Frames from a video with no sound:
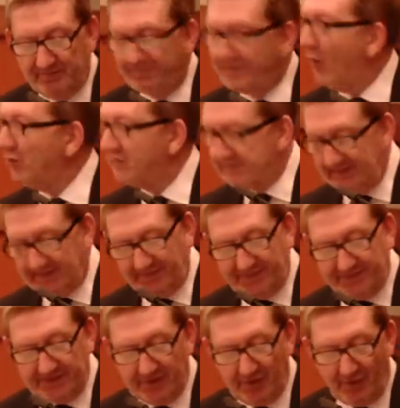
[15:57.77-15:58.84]
Voting
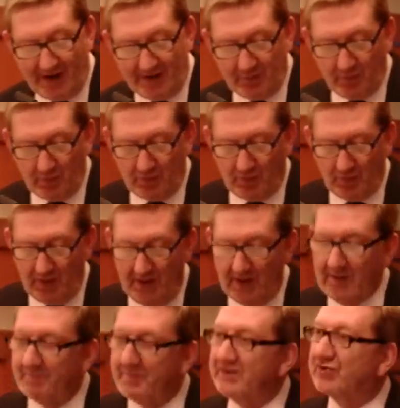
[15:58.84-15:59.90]
for the Iraq War,
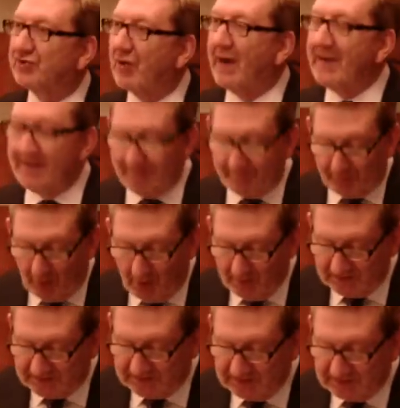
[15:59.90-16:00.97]
betraying
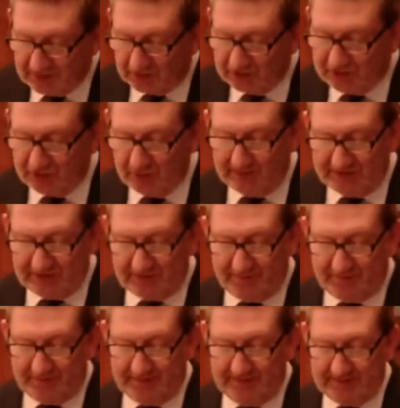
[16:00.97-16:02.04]
promises on tuition
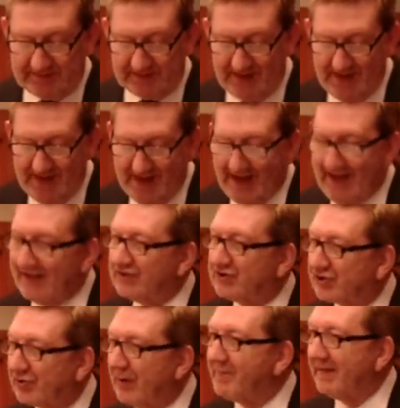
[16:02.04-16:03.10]
fees, and
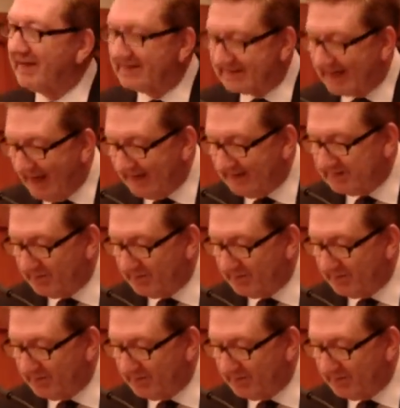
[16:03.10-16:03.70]
trimming tax